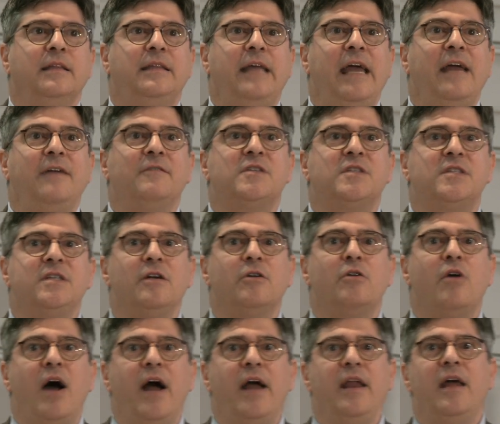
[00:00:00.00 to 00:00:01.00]
They have
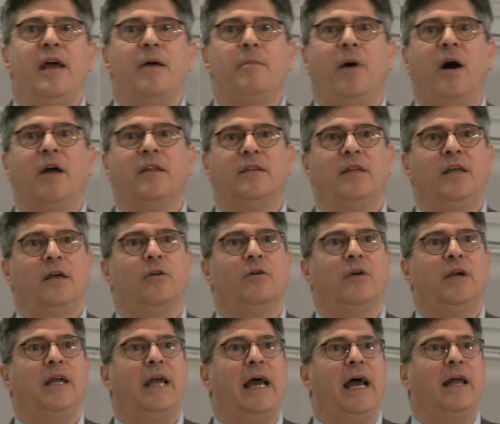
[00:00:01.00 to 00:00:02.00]
zero idea about
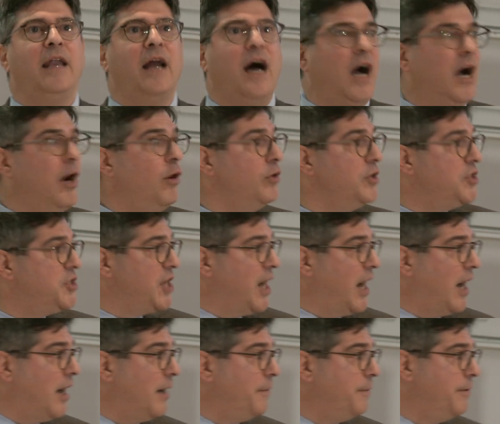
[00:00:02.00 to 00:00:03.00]
theory. And our
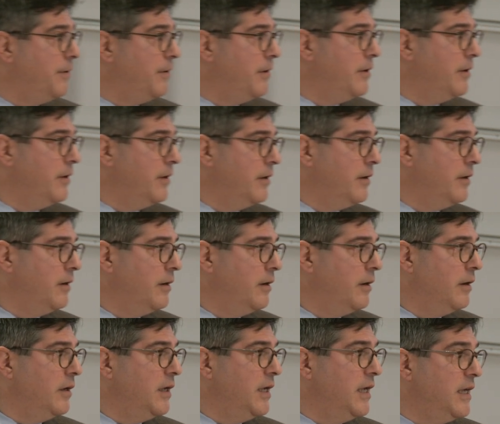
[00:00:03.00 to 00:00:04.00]
job
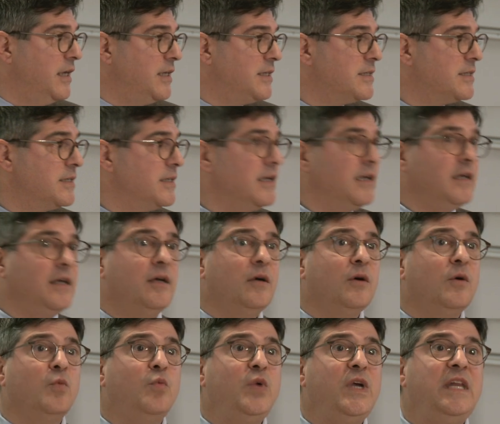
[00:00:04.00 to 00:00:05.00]
is
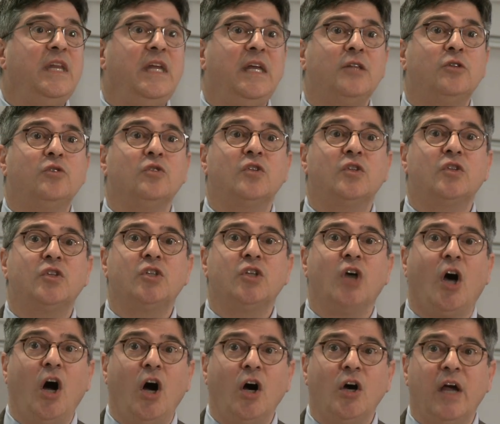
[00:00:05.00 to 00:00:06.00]
we need to
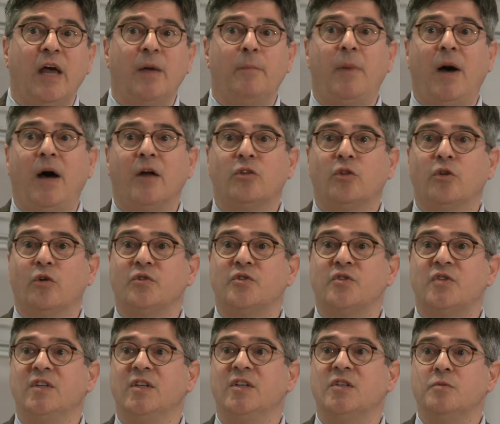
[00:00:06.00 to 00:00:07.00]
talk about
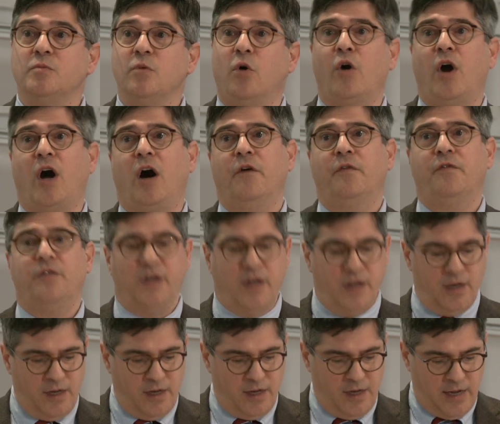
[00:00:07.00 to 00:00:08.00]
those things more
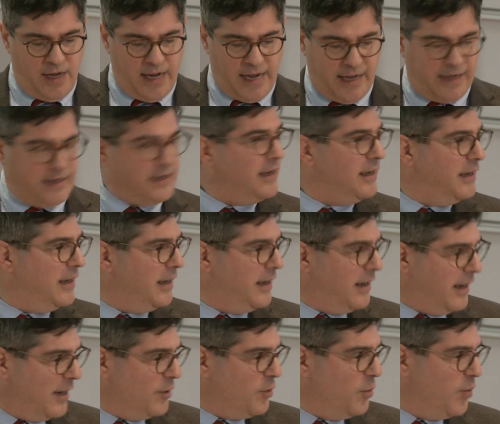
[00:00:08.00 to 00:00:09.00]
often. And uh,
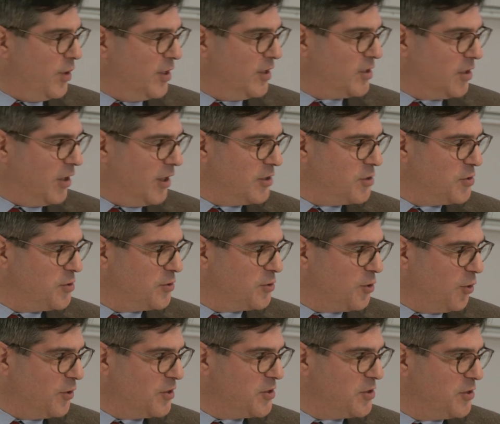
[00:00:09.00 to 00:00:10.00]
I don't want to torture,
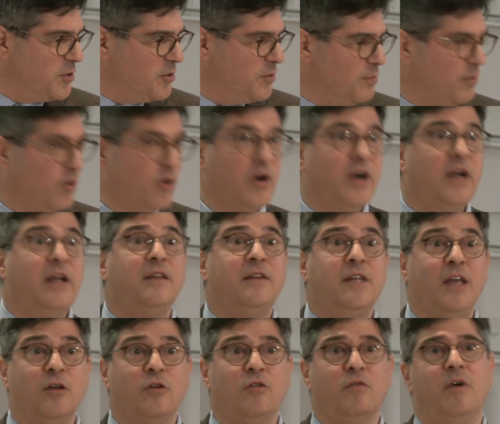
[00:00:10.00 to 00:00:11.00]
torture you more.
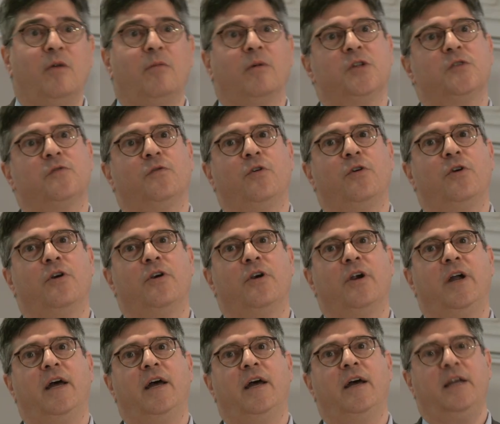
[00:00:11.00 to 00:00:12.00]
Thank you very much for your
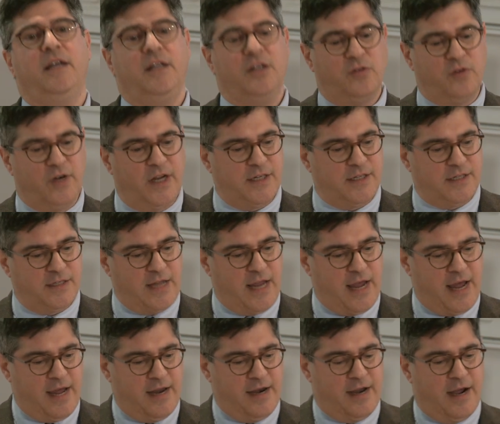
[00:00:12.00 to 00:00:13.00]
uh, interest.
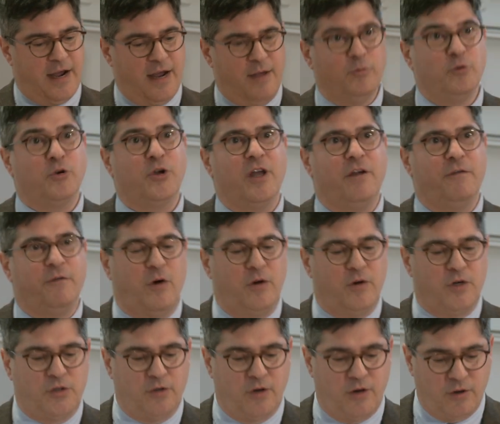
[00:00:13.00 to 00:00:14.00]
And I'm looking
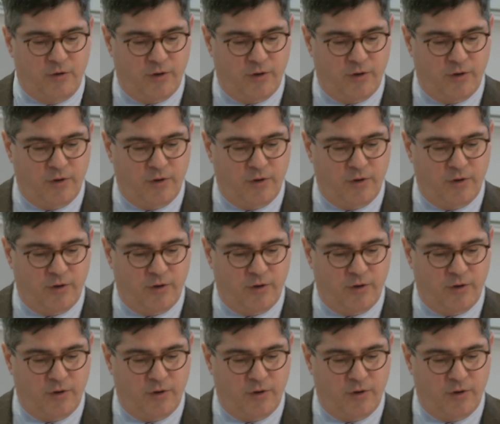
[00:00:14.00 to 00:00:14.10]
forward to your